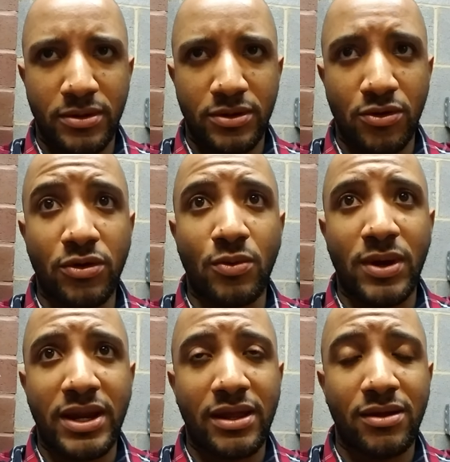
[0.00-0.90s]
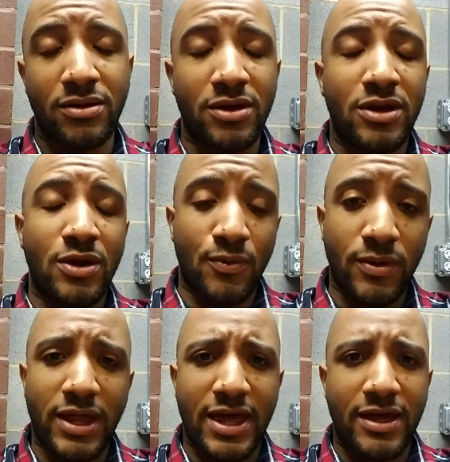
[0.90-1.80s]
during the wedding
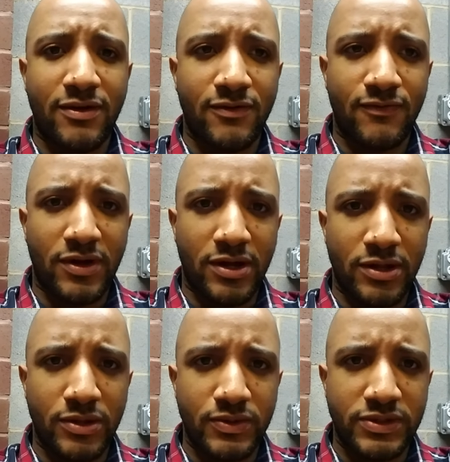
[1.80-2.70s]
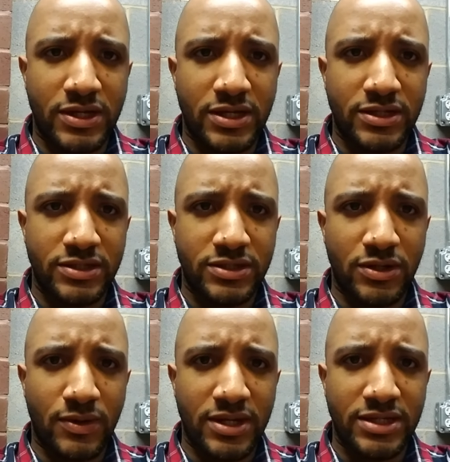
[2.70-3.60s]
will have those guns to
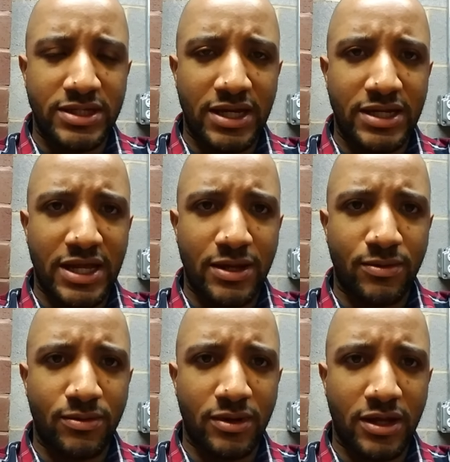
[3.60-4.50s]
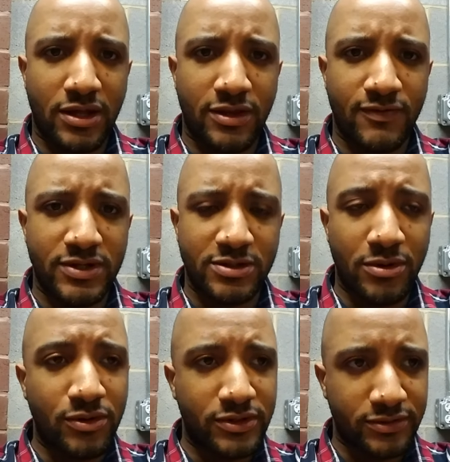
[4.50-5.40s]
go ahead and take down the
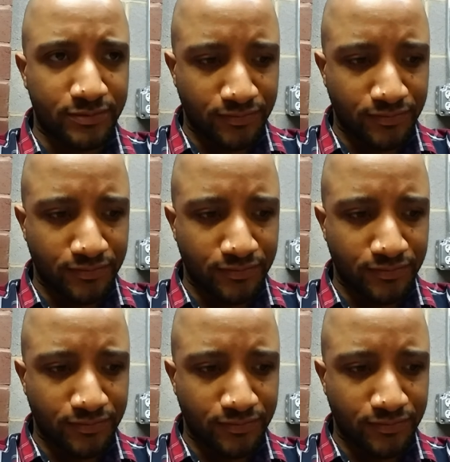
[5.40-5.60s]
Vinsmokes.